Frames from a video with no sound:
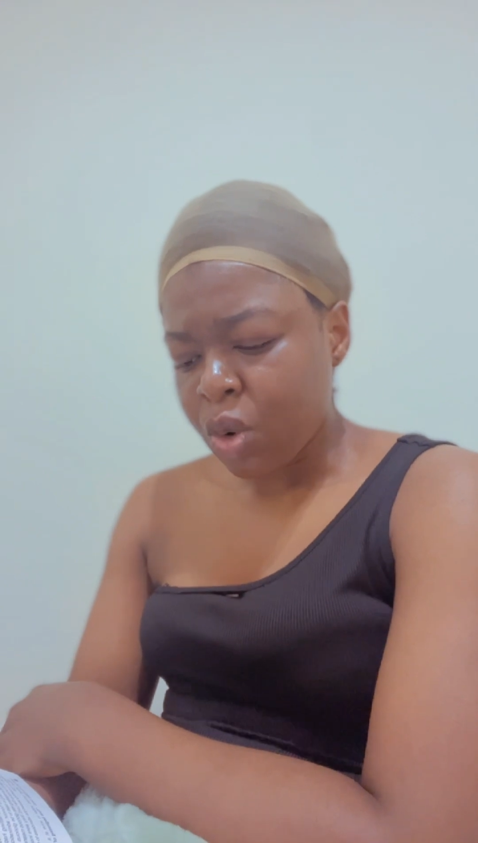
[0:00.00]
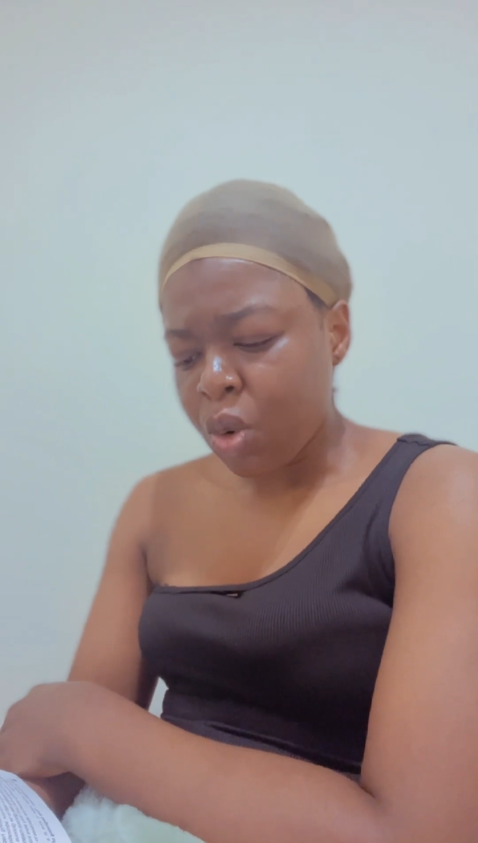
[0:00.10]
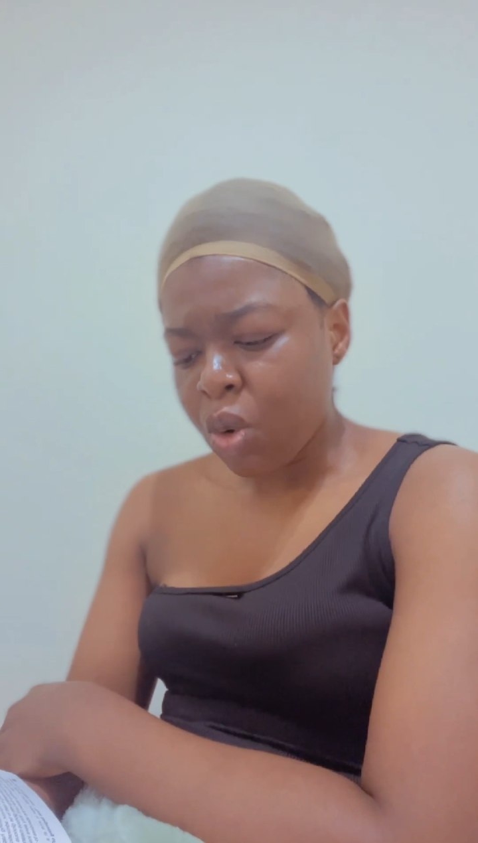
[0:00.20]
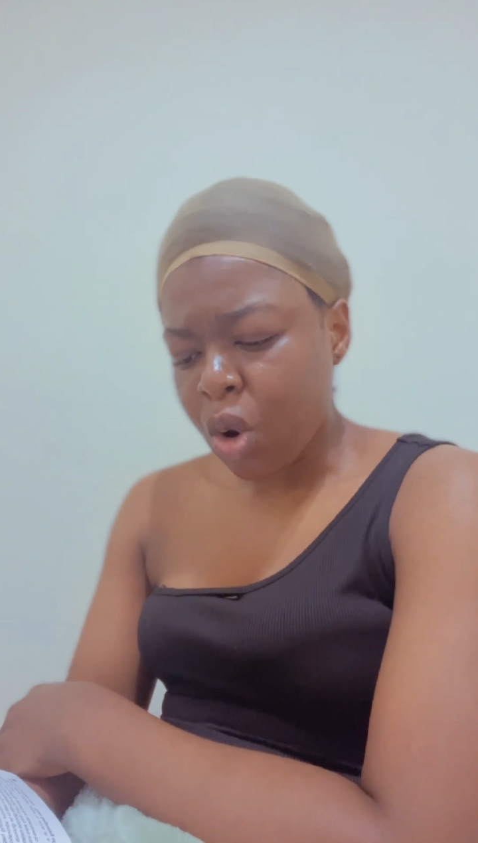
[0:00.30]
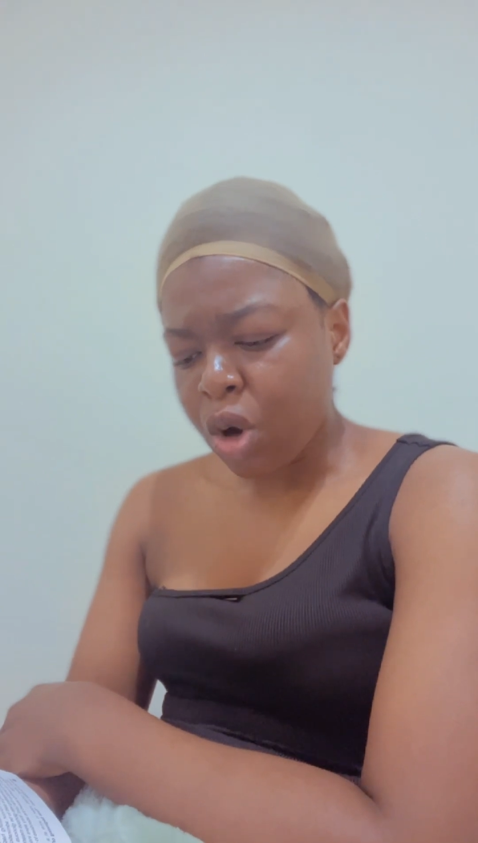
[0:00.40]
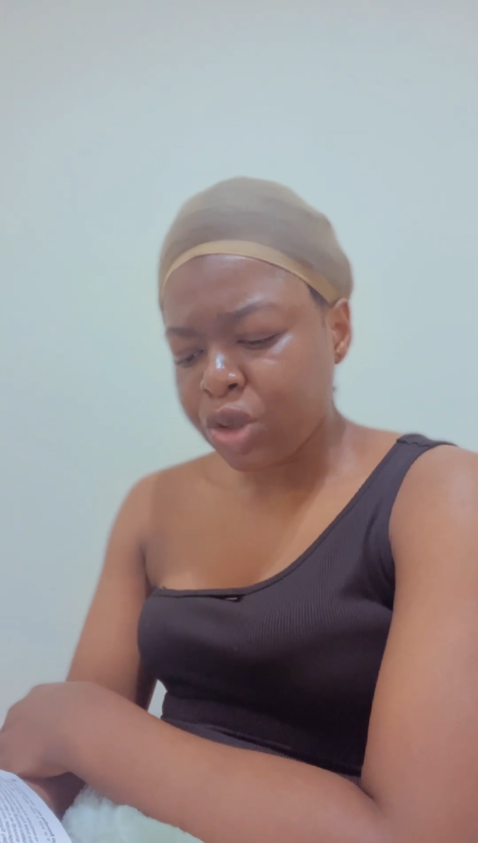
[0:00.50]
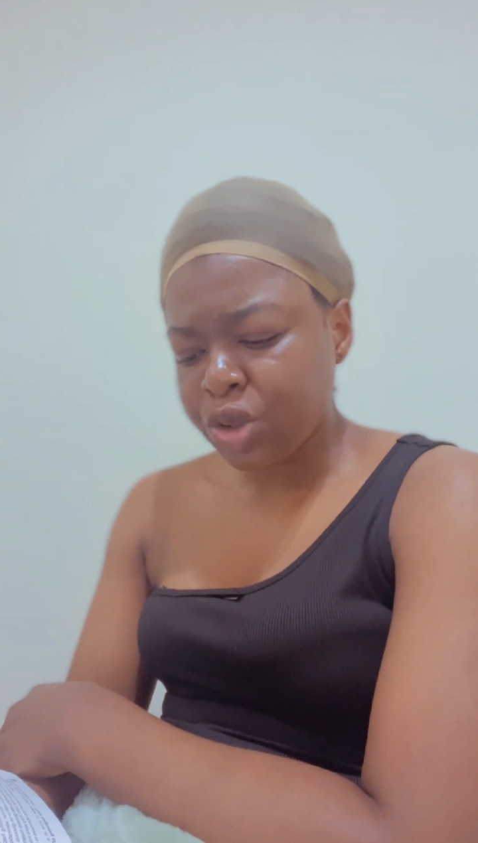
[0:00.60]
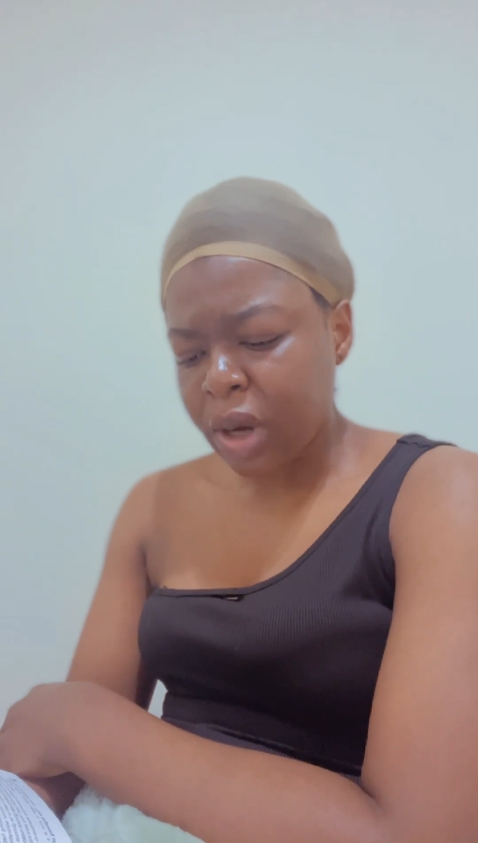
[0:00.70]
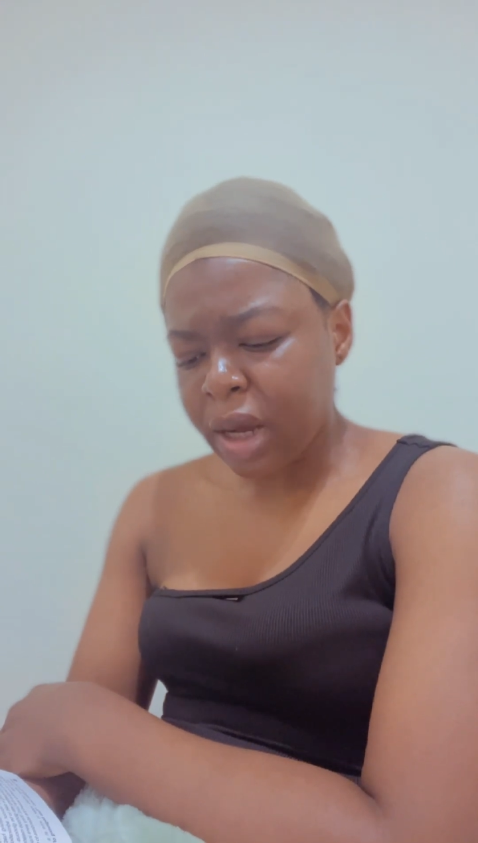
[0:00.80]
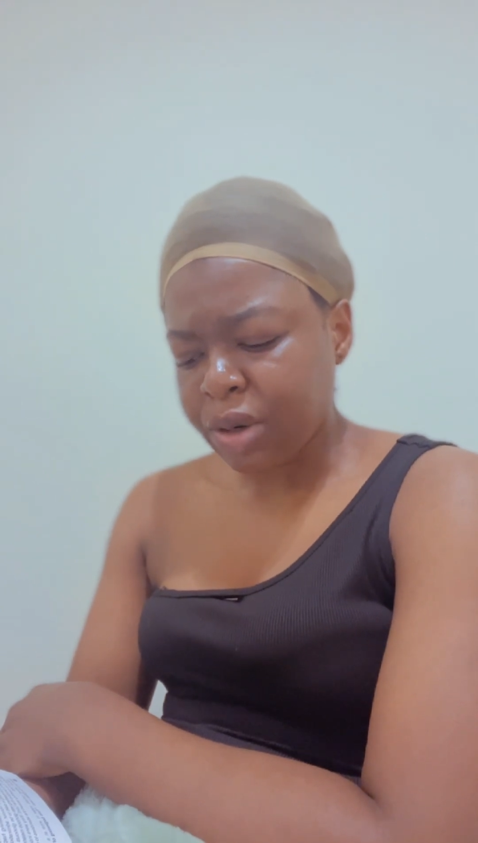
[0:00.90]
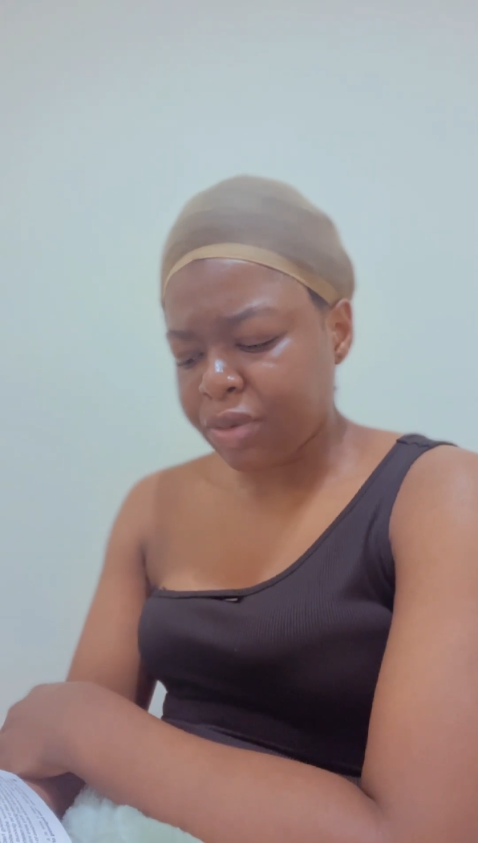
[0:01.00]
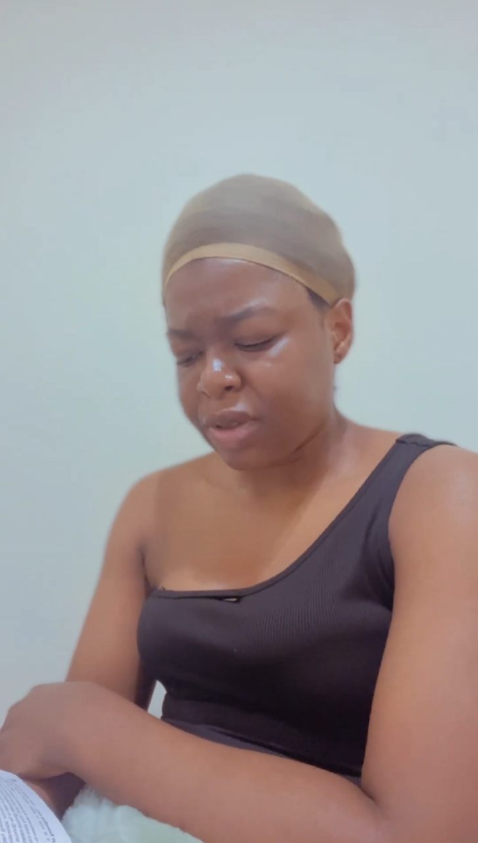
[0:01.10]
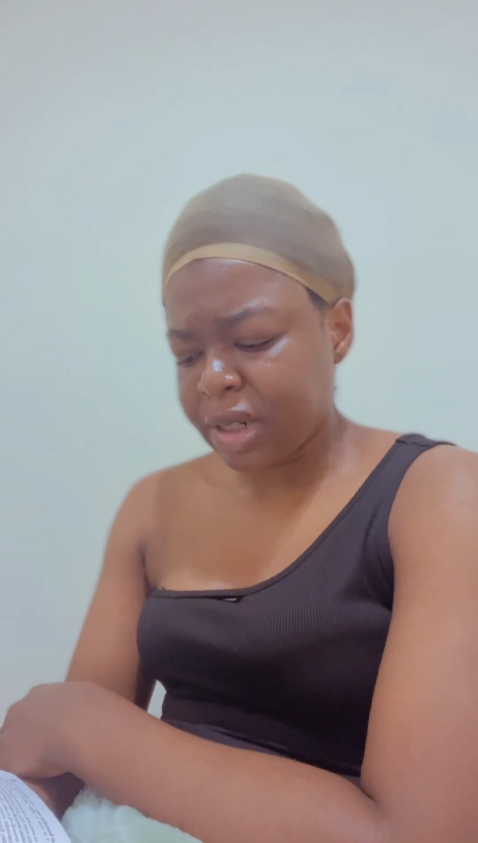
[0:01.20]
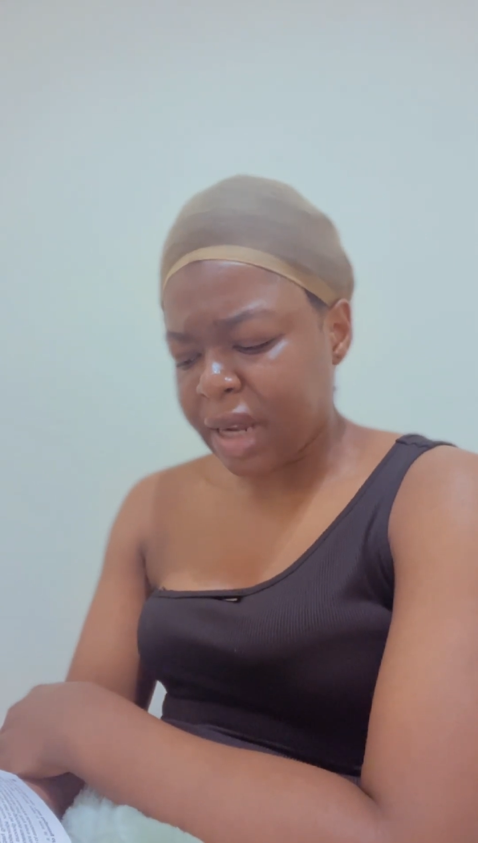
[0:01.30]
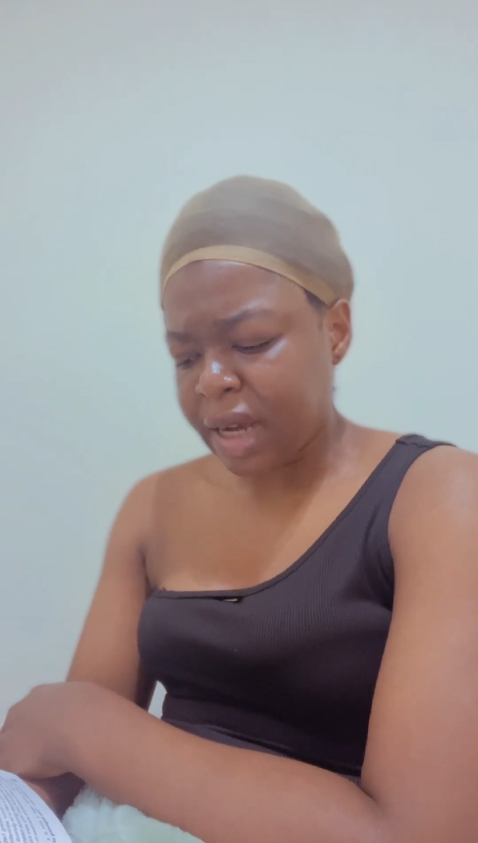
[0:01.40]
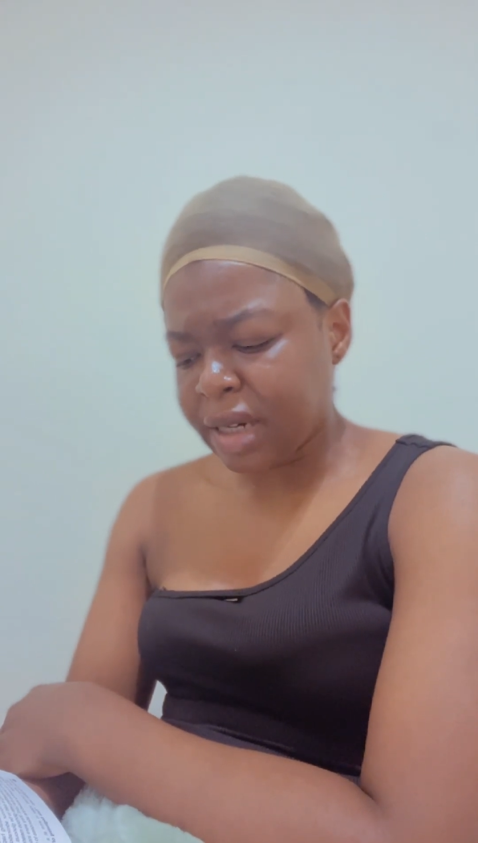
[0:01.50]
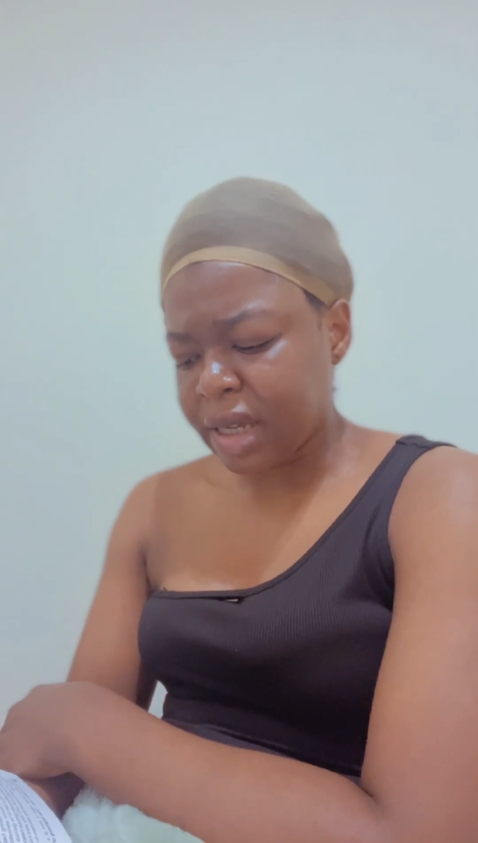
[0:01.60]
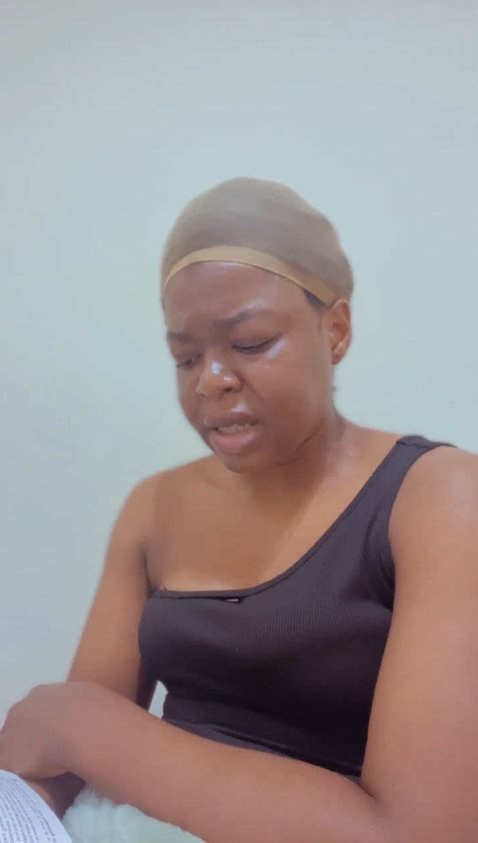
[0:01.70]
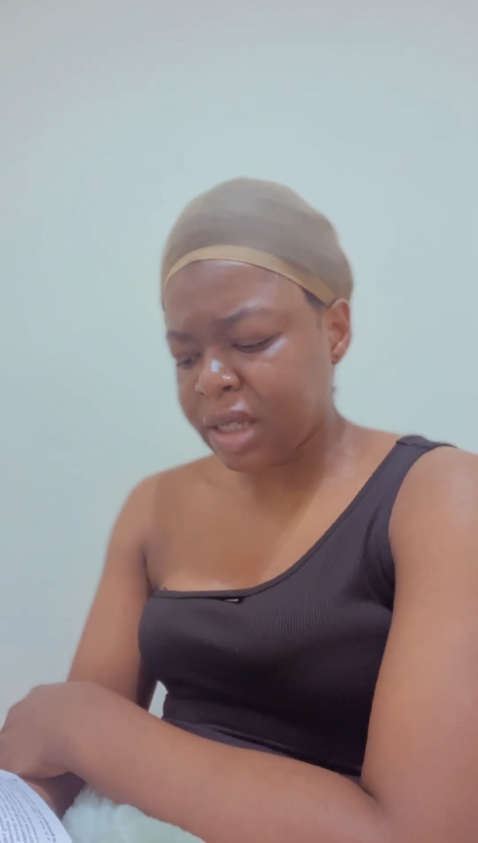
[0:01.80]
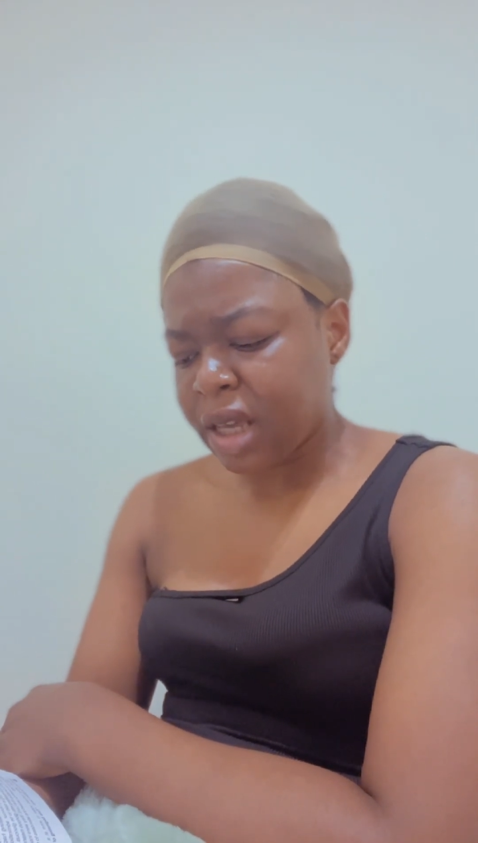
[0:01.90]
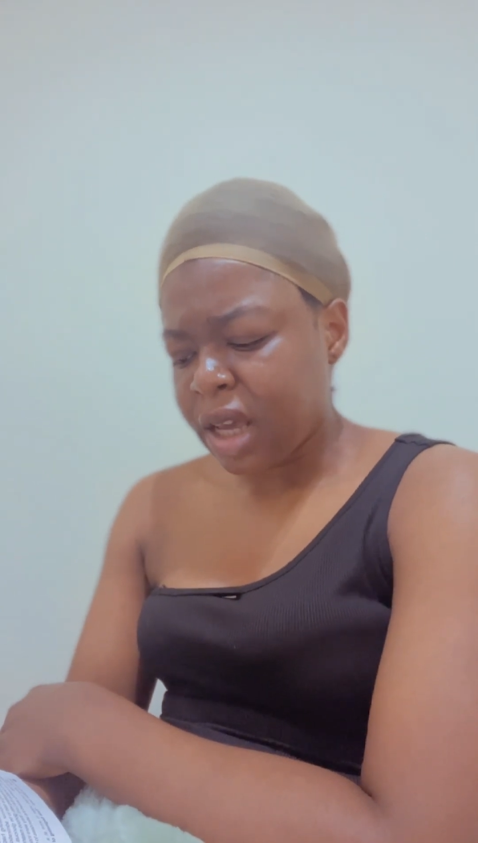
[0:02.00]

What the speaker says: who called you out of the darkness